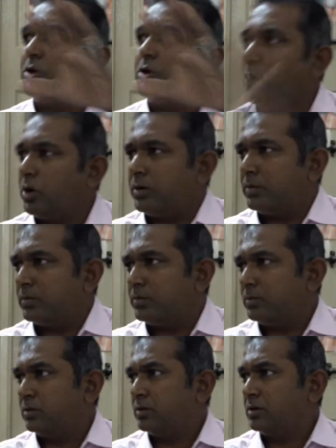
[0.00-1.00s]
Lord.
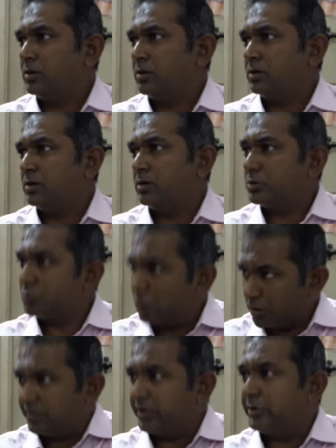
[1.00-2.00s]

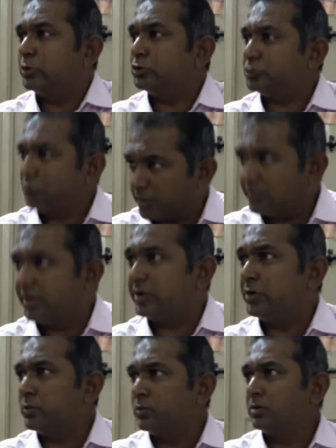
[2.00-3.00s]
Taller than you, shorter than
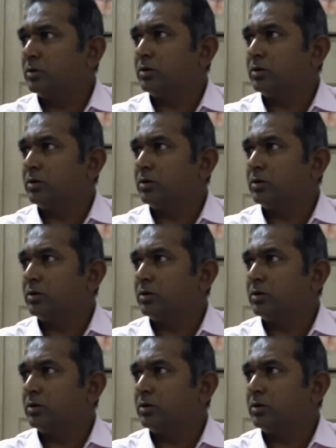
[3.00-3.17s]
you.